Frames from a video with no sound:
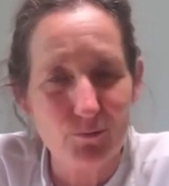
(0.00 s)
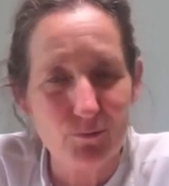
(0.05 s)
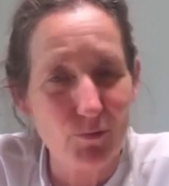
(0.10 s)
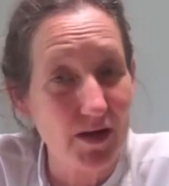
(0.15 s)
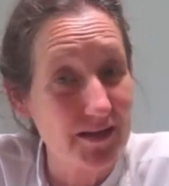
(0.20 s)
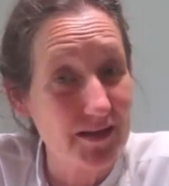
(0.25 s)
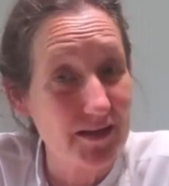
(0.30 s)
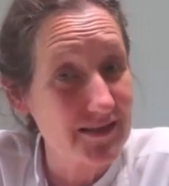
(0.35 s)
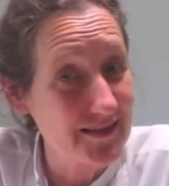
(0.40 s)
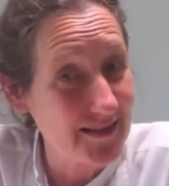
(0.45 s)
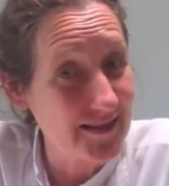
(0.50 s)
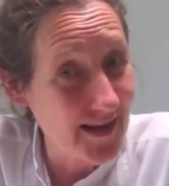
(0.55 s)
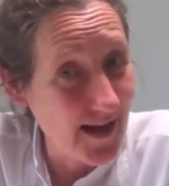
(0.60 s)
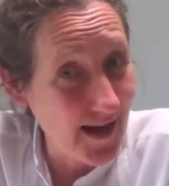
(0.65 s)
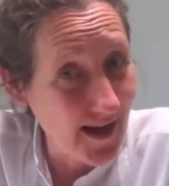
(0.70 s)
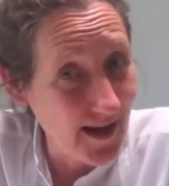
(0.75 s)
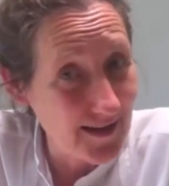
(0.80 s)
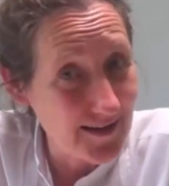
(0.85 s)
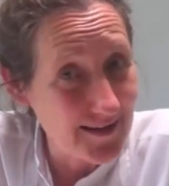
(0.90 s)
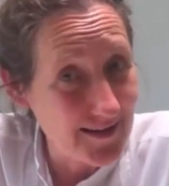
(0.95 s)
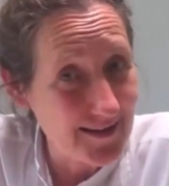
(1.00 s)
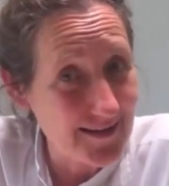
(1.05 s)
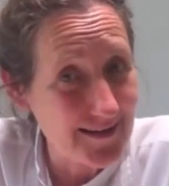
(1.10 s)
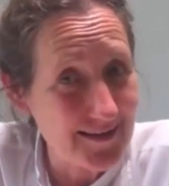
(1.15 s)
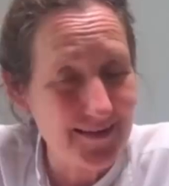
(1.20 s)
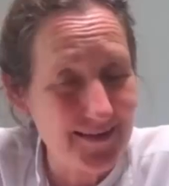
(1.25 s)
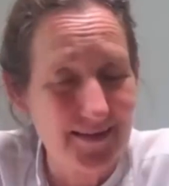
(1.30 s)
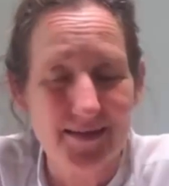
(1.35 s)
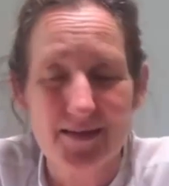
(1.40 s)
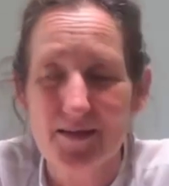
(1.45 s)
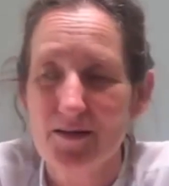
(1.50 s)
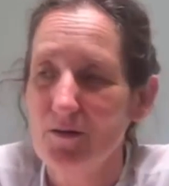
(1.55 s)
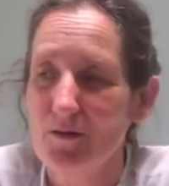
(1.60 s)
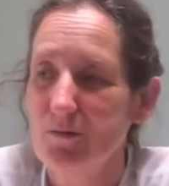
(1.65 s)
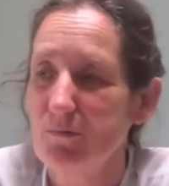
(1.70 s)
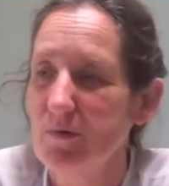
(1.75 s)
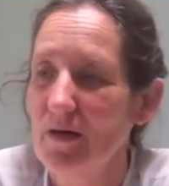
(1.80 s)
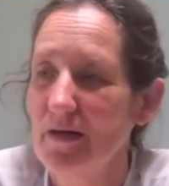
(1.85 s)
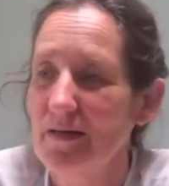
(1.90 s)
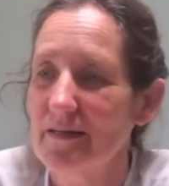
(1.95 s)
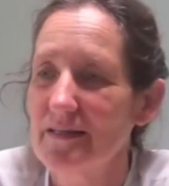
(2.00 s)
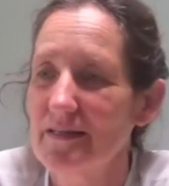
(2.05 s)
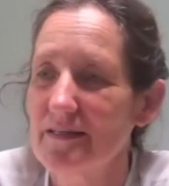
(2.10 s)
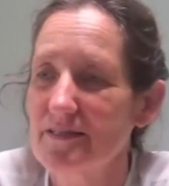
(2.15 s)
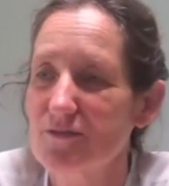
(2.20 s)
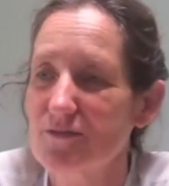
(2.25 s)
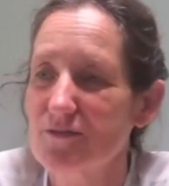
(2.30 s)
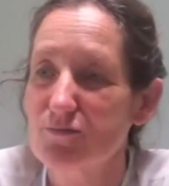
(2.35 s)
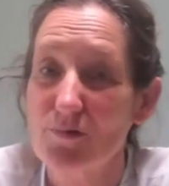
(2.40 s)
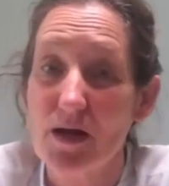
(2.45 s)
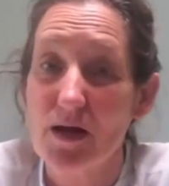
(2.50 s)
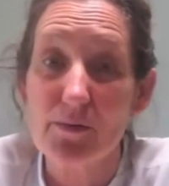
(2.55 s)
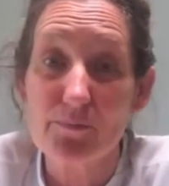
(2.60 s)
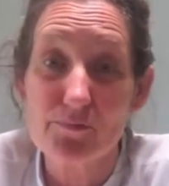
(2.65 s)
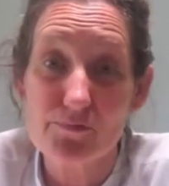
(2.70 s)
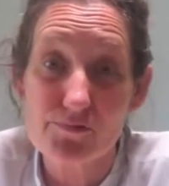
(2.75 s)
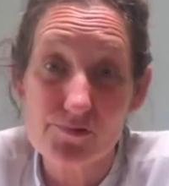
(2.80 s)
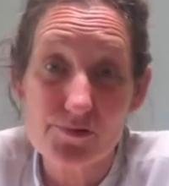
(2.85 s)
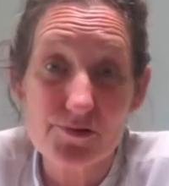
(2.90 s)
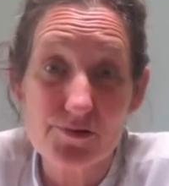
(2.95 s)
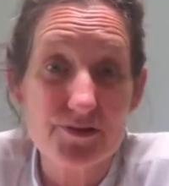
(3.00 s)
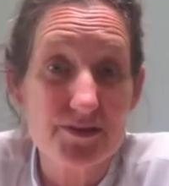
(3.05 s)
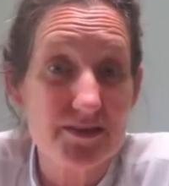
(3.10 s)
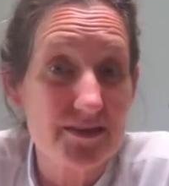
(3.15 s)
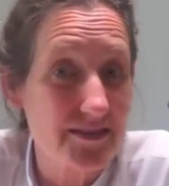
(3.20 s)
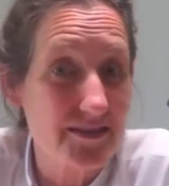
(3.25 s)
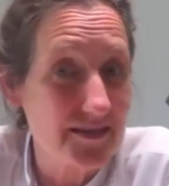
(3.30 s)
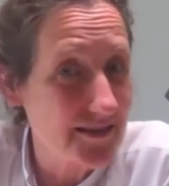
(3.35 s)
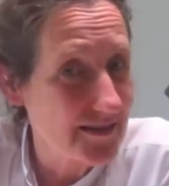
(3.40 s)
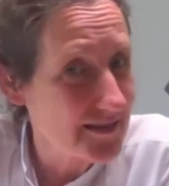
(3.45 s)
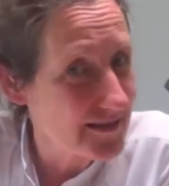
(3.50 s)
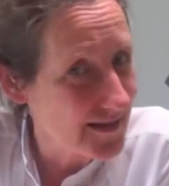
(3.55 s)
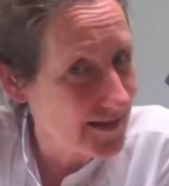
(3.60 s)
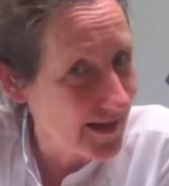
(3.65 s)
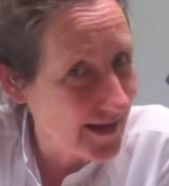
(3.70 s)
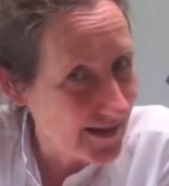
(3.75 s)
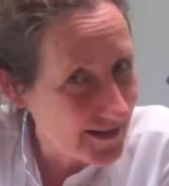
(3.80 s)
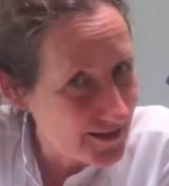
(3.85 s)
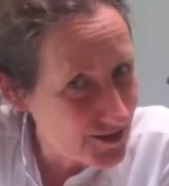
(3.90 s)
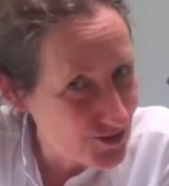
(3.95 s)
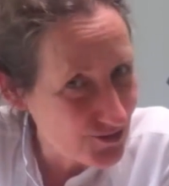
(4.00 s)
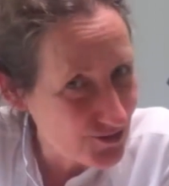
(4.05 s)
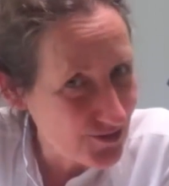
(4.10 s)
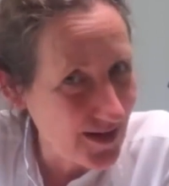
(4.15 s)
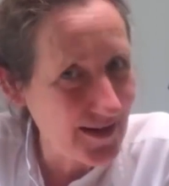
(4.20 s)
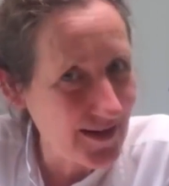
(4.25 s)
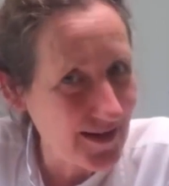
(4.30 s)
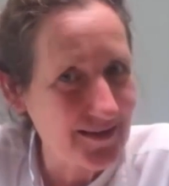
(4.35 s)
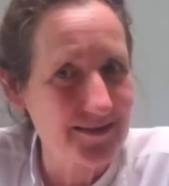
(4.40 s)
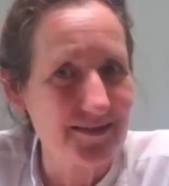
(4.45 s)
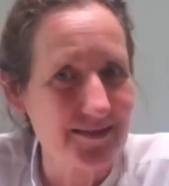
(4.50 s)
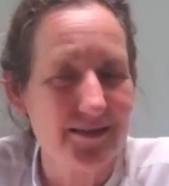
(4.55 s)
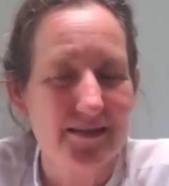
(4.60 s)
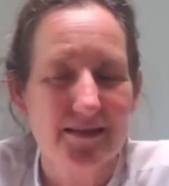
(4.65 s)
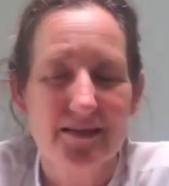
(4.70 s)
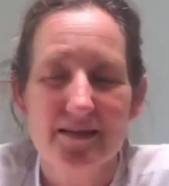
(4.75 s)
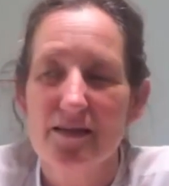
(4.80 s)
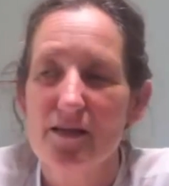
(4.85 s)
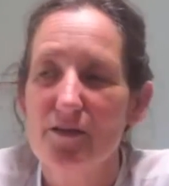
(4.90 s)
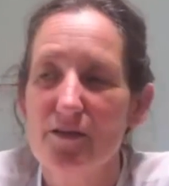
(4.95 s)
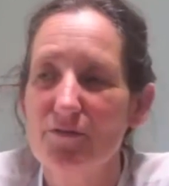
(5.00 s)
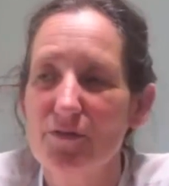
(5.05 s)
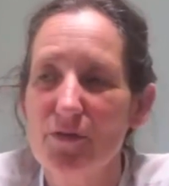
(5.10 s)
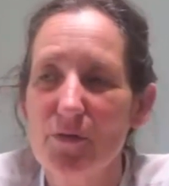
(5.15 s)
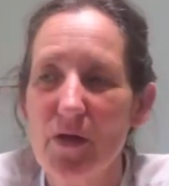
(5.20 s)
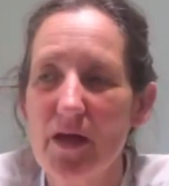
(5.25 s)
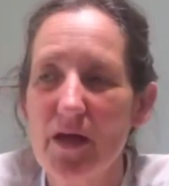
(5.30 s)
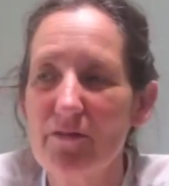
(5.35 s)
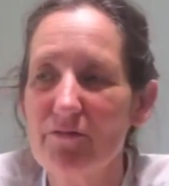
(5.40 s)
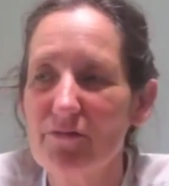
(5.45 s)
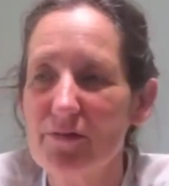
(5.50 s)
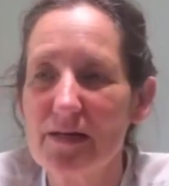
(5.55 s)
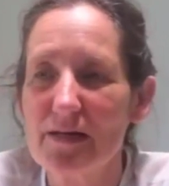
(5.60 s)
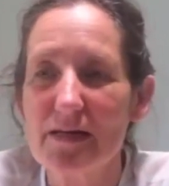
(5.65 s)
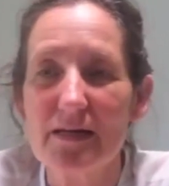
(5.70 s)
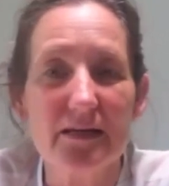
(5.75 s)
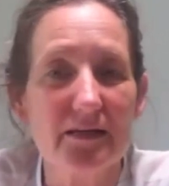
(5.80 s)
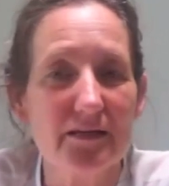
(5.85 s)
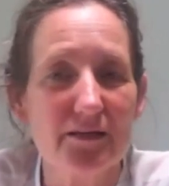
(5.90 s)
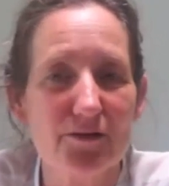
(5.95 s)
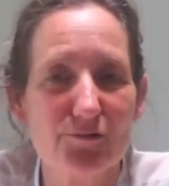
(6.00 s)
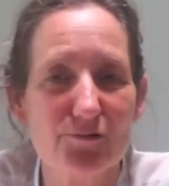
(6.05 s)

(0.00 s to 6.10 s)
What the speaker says: One is garlic, one is grapefruit seed extract. Have you ever eaten